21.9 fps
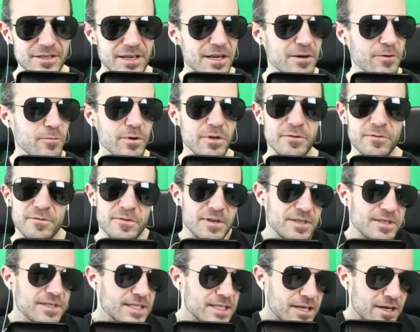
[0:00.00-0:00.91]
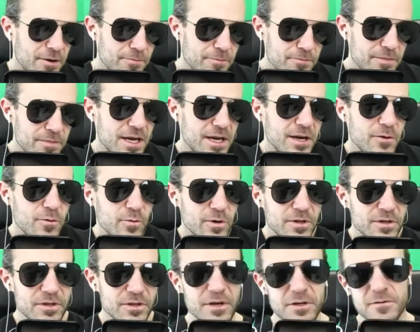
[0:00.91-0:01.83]
It will fit some, it
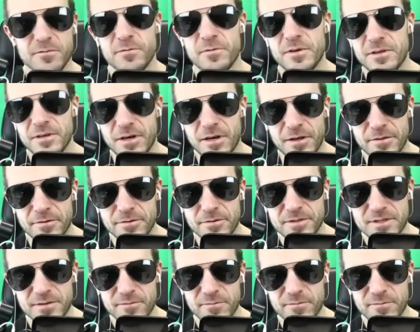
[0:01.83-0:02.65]
will not fit others.